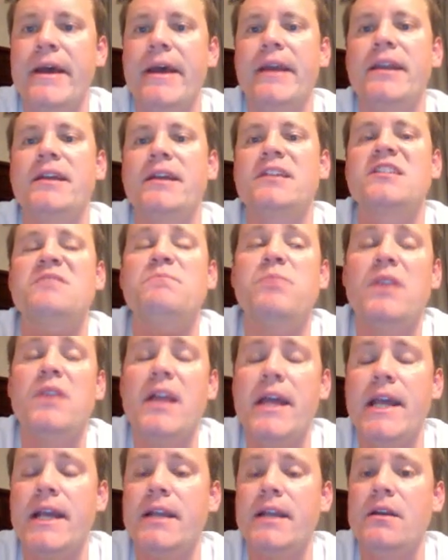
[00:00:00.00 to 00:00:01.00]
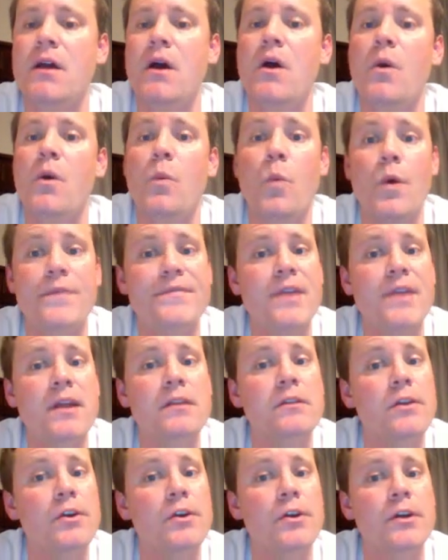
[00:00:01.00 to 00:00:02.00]
and explain what they
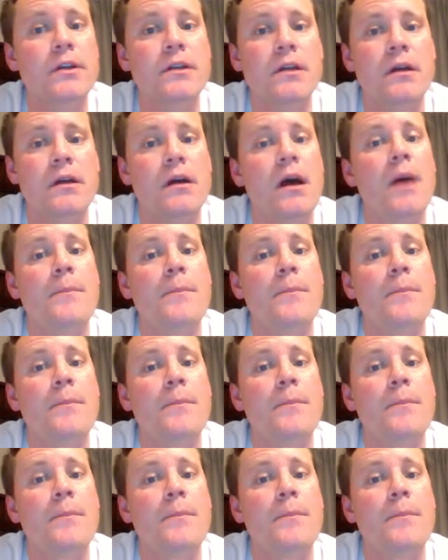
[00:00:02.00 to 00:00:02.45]
learned